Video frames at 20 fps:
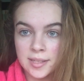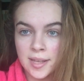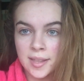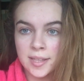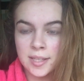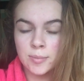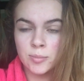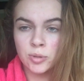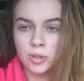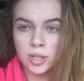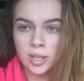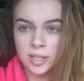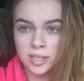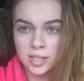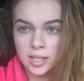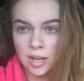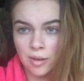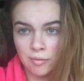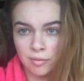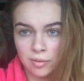Like this morning I
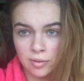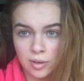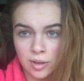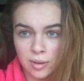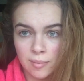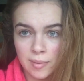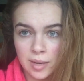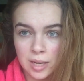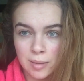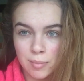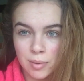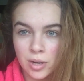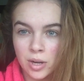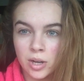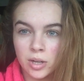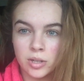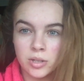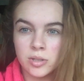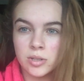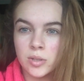didn't have any
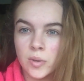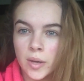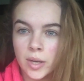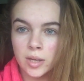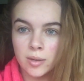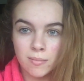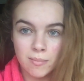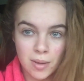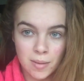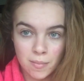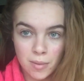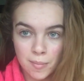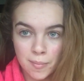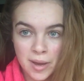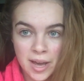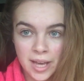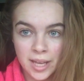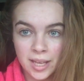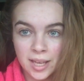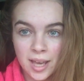bananas, so I couldn't make my
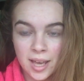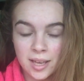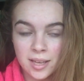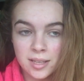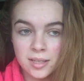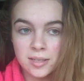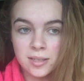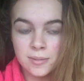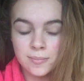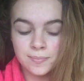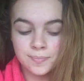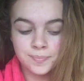pancakes,